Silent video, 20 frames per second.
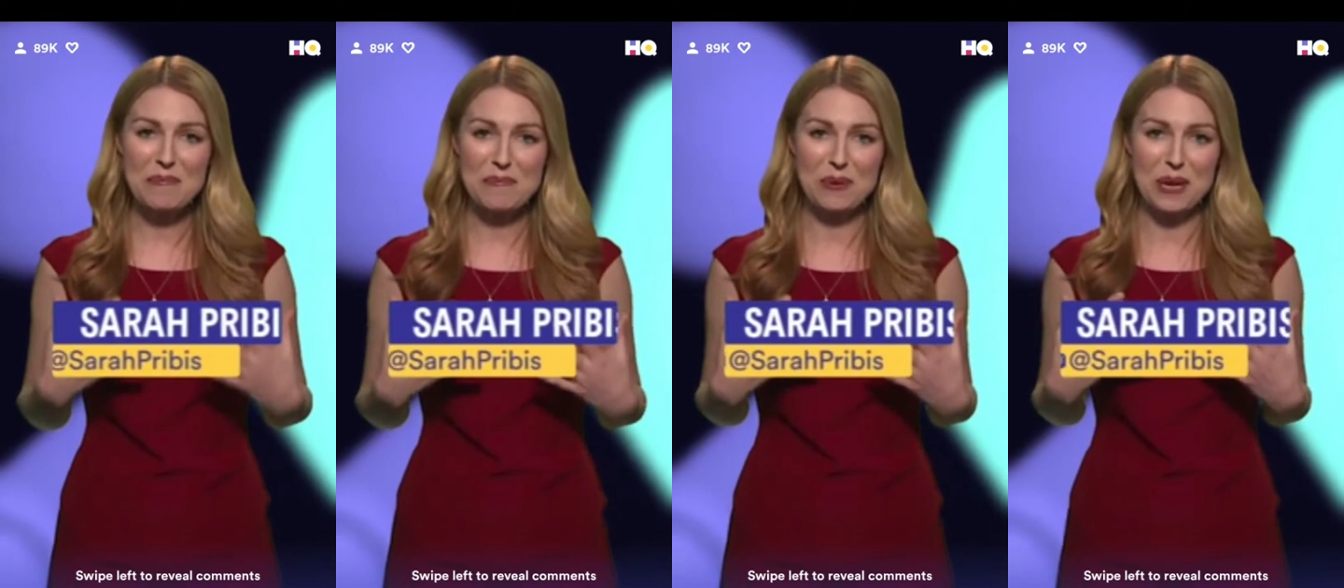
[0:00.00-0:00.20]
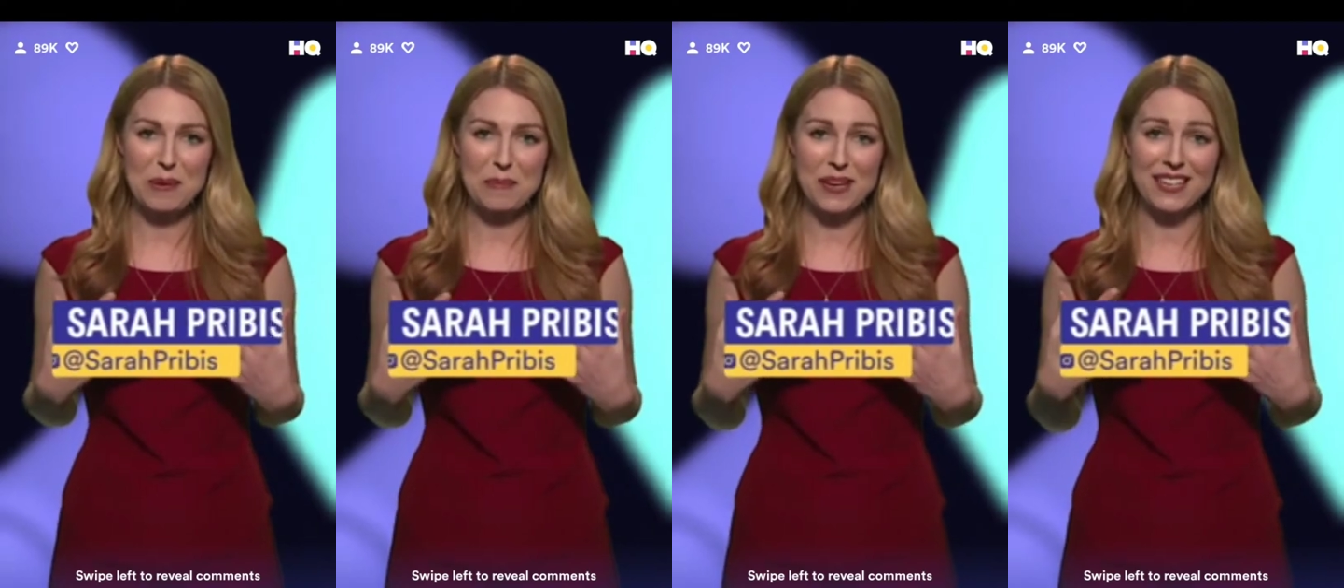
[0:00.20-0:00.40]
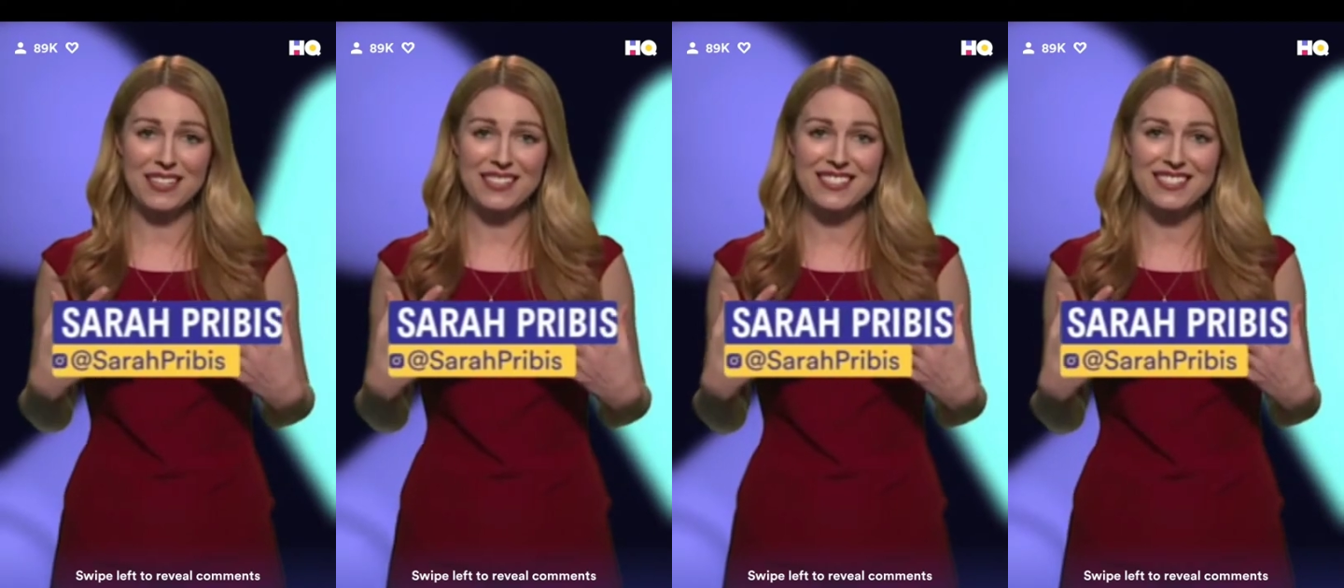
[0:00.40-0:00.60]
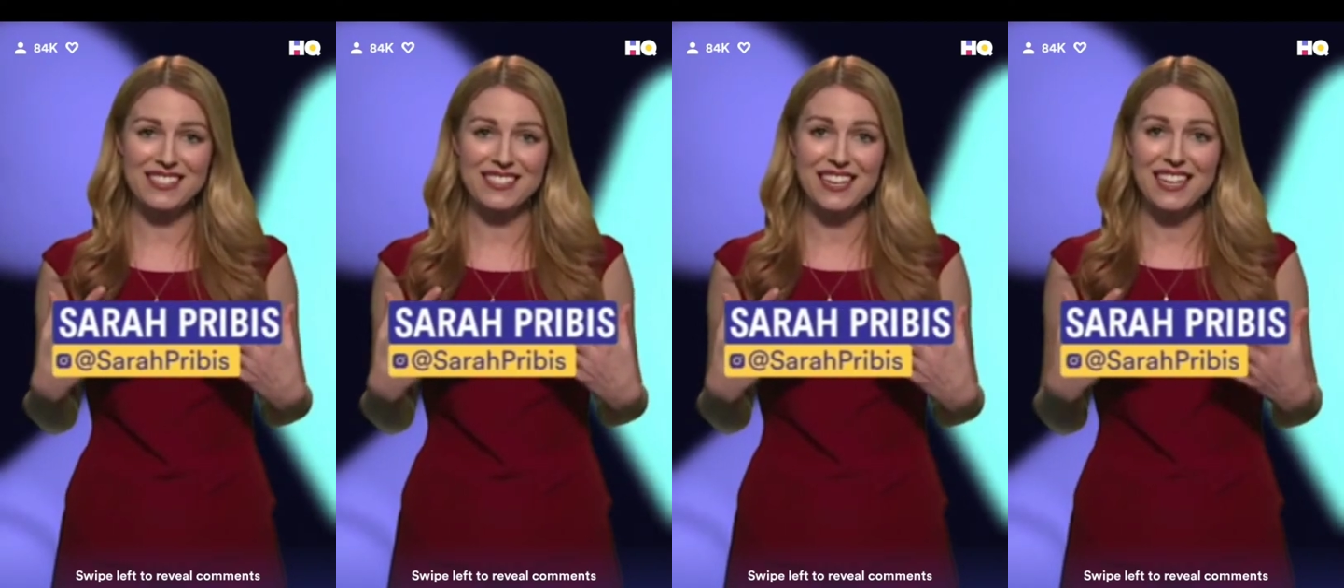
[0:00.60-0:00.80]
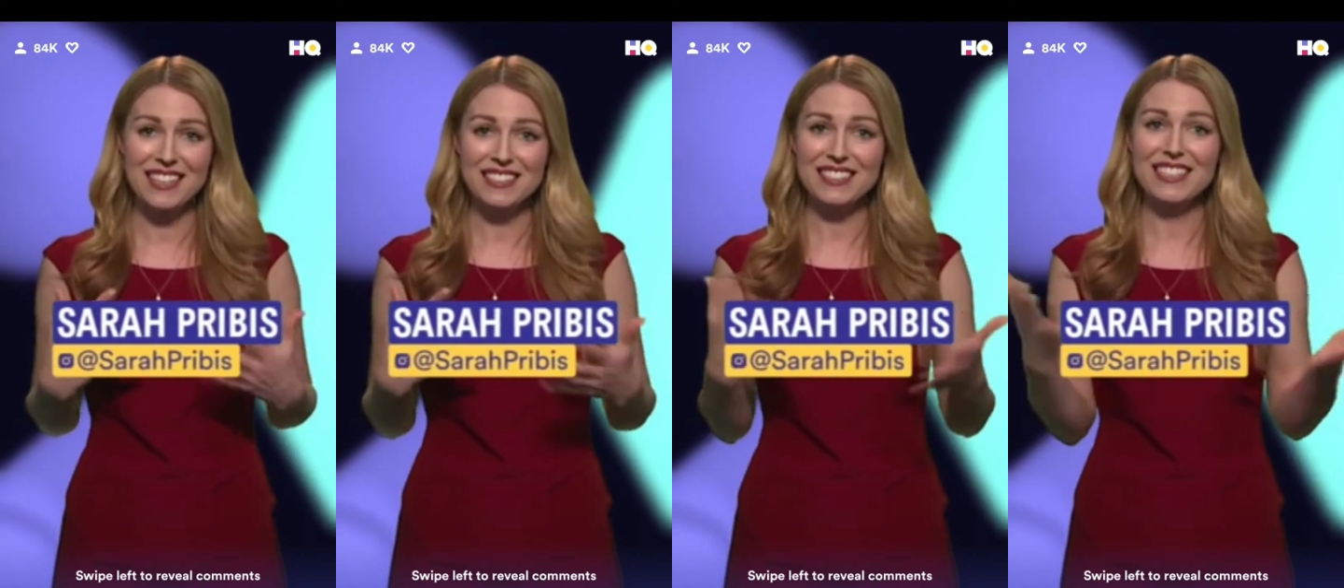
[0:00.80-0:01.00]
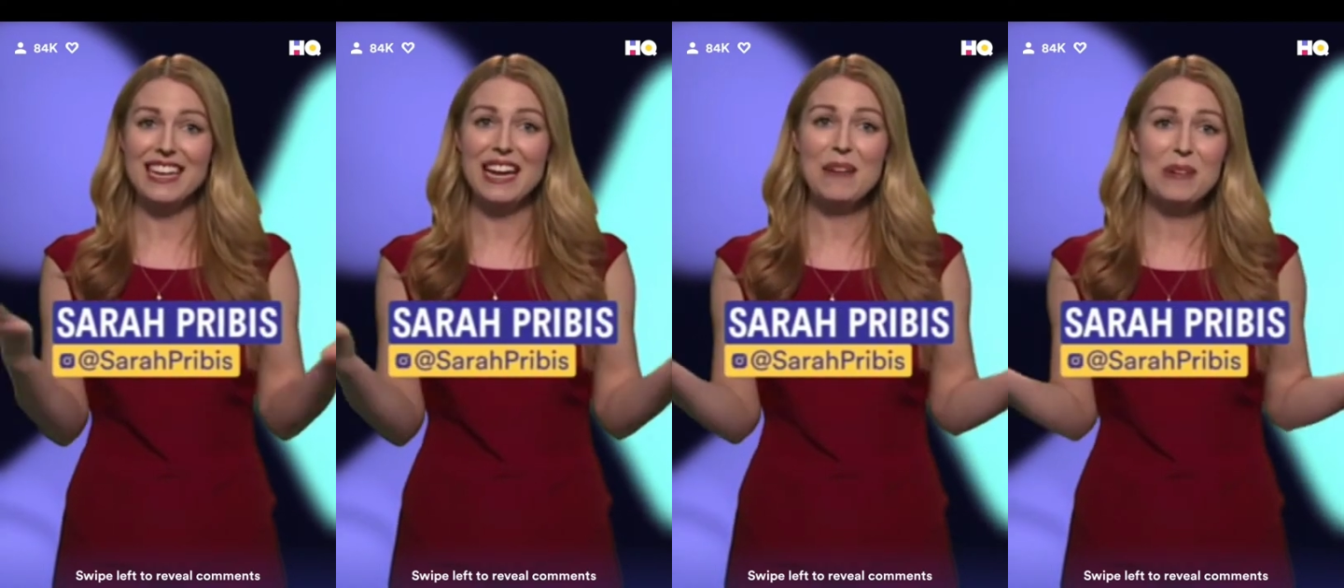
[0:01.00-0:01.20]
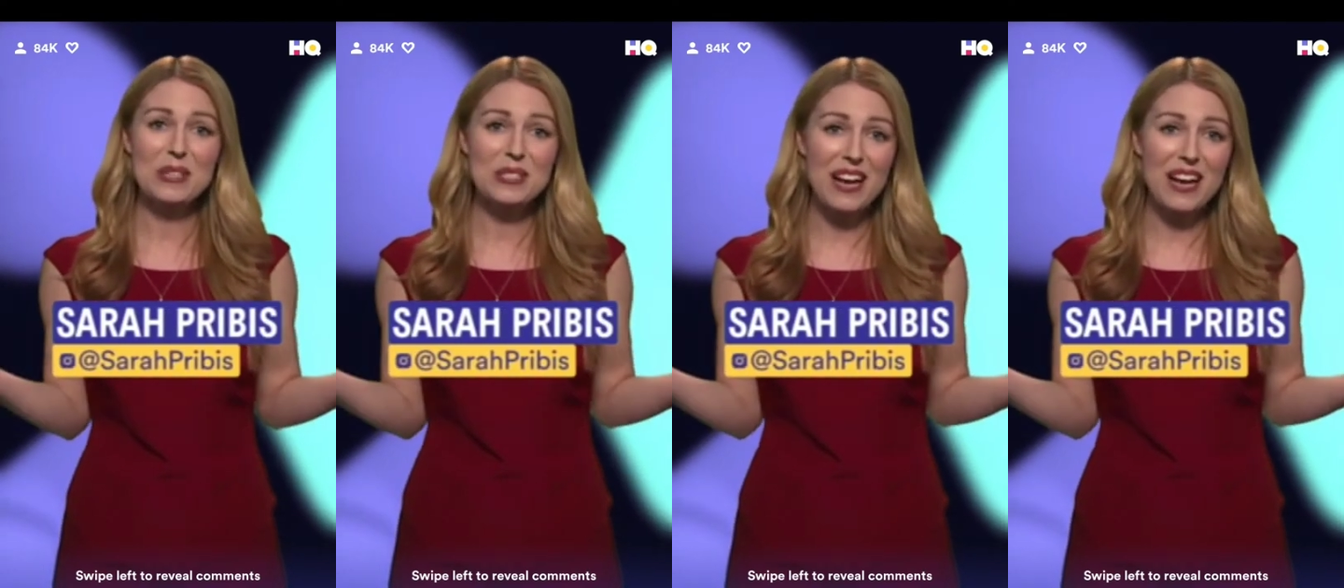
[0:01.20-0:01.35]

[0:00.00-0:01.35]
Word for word: Pribis. Today we